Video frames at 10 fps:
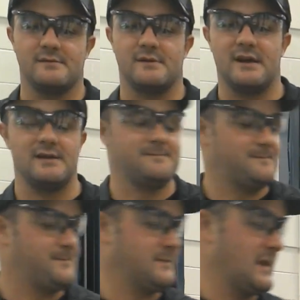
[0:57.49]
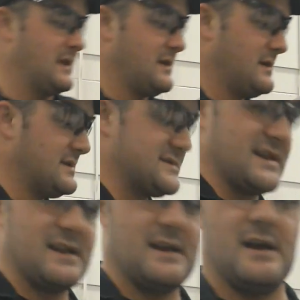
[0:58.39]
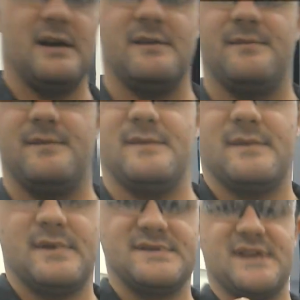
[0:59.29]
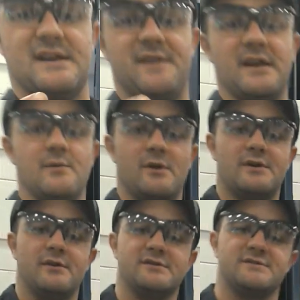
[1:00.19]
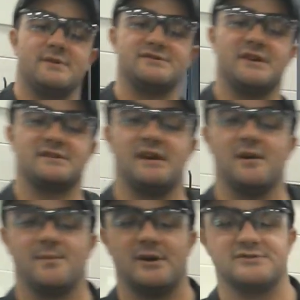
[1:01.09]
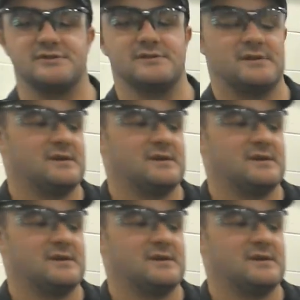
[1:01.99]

Okay, second thing you want to do is you want to check the air pressure.